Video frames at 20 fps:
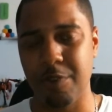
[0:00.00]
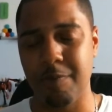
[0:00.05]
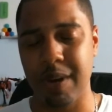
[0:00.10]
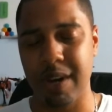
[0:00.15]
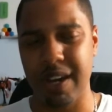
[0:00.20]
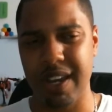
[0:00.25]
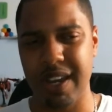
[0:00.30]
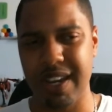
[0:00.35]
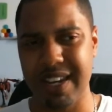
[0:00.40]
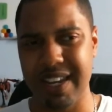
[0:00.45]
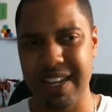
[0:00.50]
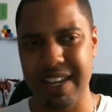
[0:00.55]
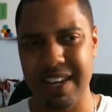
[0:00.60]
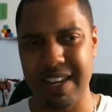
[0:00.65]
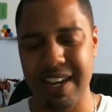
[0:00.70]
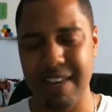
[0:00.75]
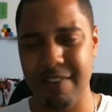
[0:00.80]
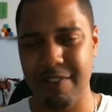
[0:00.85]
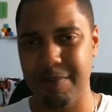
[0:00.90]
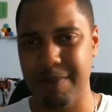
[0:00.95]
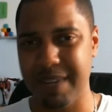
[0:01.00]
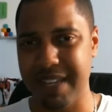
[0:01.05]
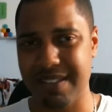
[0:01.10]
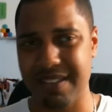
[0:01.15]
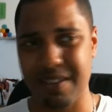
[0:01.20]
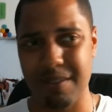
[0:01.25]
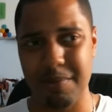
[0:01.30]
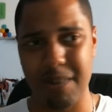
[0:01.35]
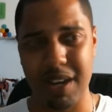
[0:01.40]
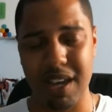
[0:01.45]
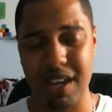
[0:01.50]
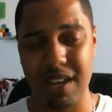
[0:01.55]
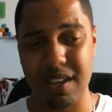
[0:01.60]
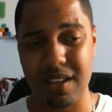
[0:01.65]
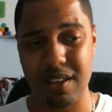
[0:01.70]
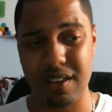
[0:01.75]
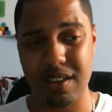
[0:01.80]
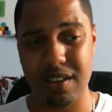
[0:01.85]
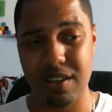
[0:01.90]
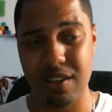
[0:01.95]
but inevitably he's going to be like,
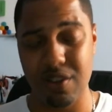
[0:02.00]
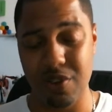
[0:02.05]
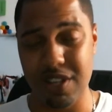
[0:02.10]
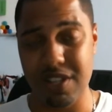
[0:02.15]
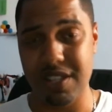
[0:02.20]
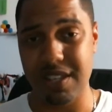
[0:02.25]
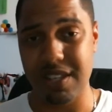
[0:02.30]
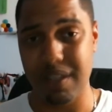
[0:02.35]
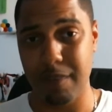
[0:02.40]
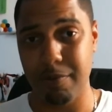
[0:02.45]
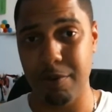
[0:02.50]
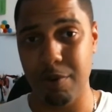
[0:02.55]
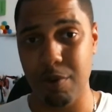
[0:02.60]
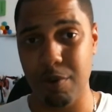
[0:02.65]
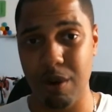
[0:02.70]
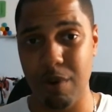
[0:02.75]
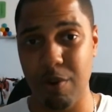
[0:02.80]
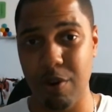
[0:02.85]
you need to give me what I want